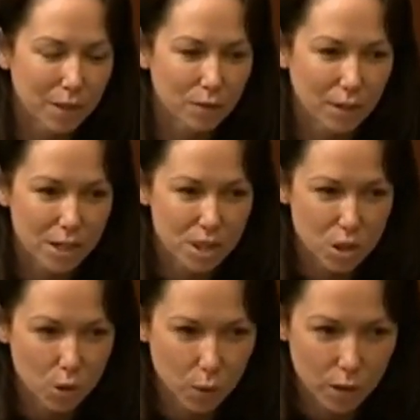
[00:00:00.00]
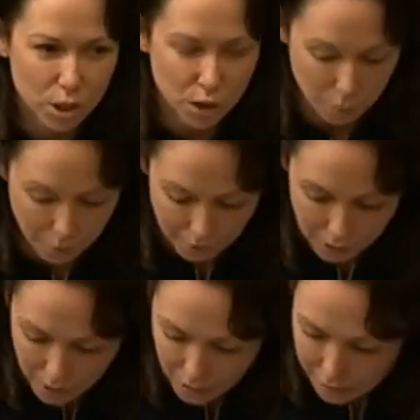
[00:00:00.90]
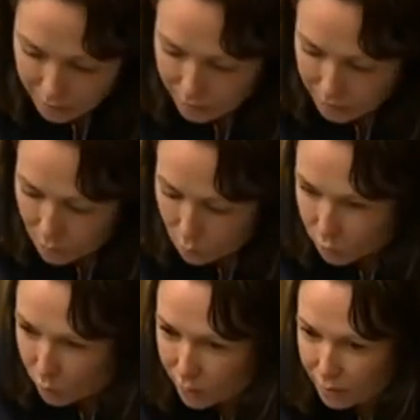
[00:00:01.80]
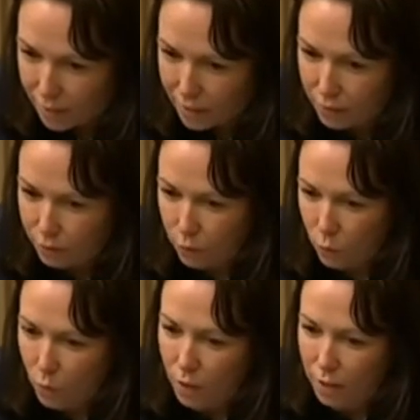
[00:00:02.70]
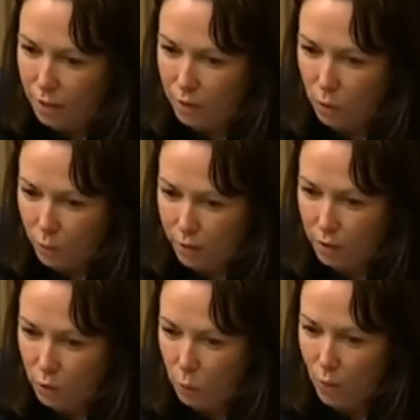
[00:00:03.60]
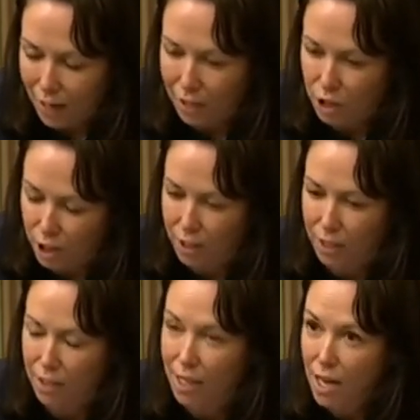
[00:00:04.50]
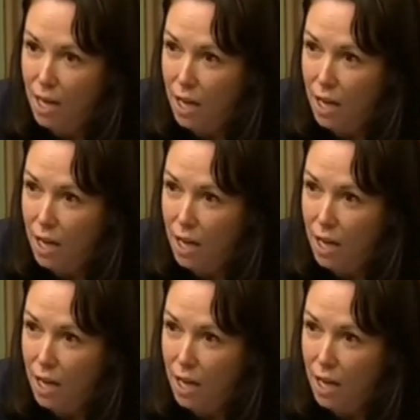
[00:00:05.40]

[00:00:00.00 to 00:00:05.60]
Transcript: But in relation to your question about the ongoing need for QR check-in